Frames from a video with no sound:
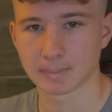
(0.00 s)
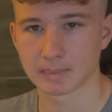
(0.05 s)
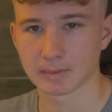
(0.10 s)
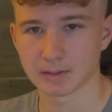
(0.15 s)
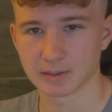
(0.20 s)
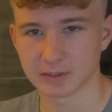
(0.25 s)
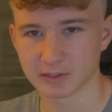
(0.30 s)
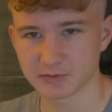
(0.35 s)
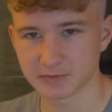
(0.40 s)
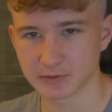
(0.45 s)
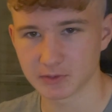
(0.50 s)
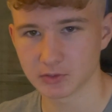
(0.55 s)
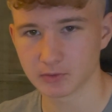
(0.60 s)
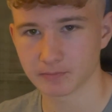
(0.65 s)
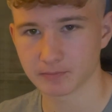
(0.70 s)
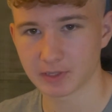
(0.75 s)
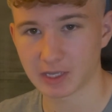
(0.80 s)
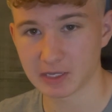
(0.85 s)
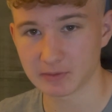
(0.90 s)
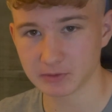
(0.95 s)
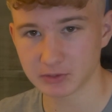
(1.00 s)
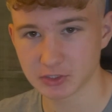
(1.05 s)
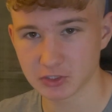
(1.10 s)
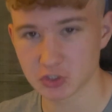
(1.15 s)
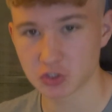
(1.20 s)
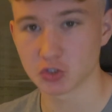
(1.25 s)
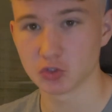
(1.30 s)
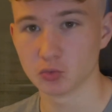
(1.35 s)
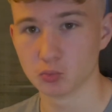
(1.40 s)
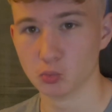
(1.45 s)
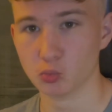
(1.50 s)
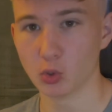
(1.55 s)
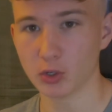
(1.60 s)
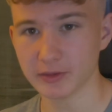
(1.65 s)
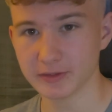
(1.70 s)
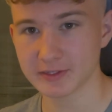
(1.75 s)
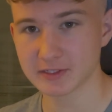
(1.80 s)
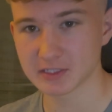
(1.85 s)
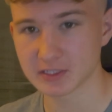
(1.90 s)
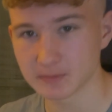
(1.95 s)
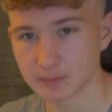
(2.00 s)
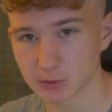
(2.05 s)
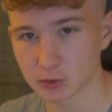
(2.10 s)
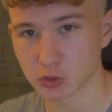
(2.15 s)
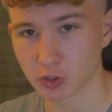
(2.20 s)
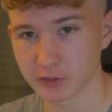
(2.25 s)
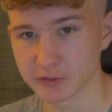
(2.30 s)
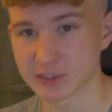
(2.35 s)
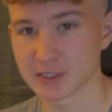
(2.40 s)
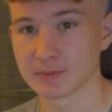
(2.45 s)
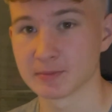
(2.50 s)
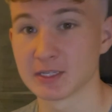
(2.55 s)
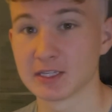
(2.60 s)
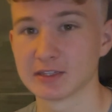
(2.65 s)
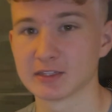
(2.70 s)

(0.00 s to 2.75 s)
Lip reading: In this video, I will teach you one simple concept